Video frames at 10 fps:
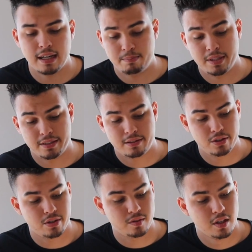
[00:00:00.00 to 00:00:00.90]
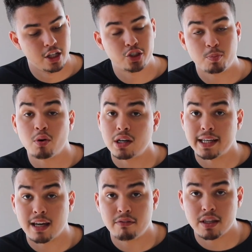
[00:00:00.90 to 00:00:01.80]
I've been, you know,
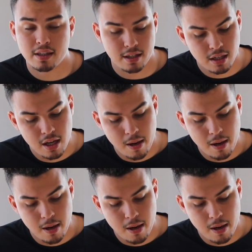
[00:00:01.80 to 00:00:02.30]
spoiling everything,